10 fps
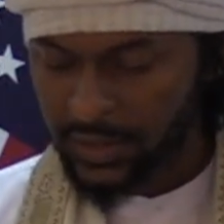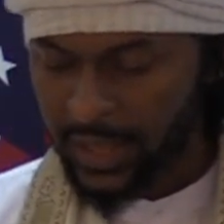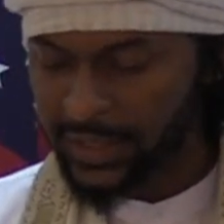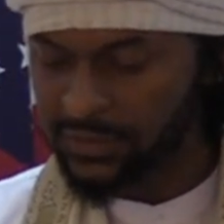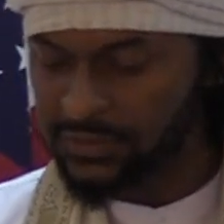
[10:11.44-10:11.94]

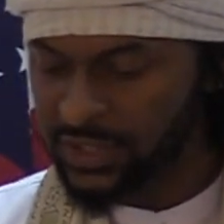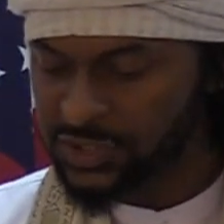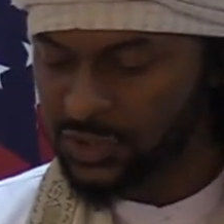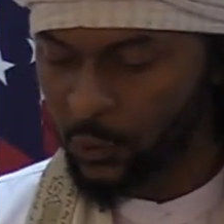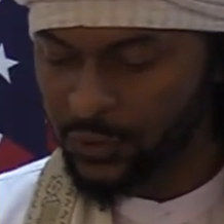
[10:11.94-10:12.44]
A
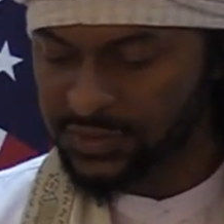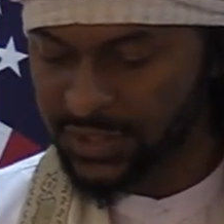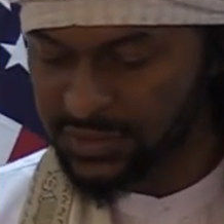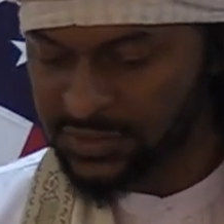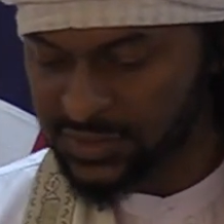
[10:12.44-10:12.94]
condition or
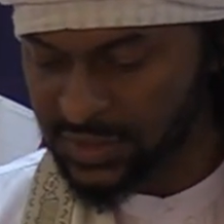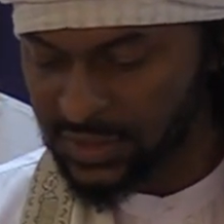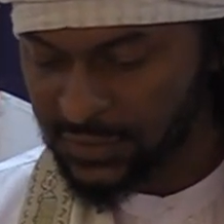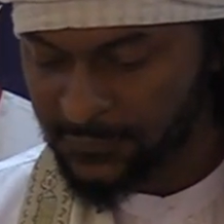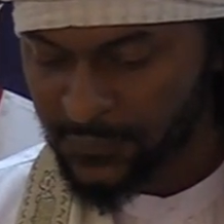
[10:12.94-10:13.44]

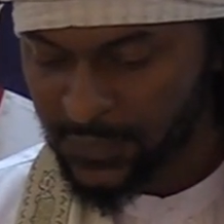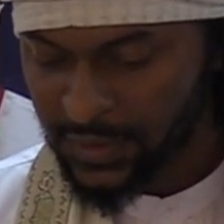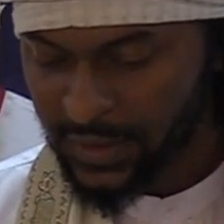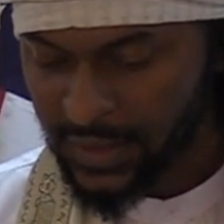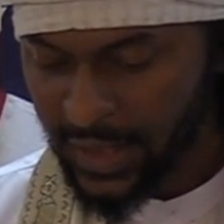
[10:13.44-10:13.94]
tendency
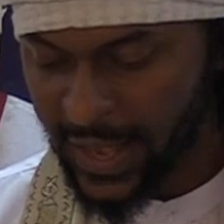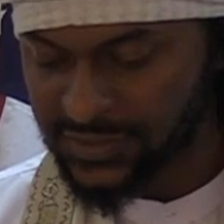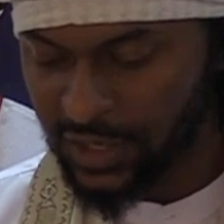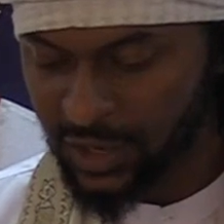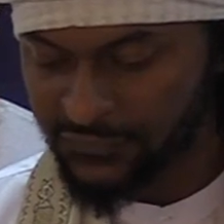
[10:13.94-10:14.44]

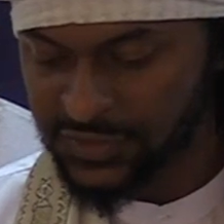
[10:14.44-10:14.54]
as of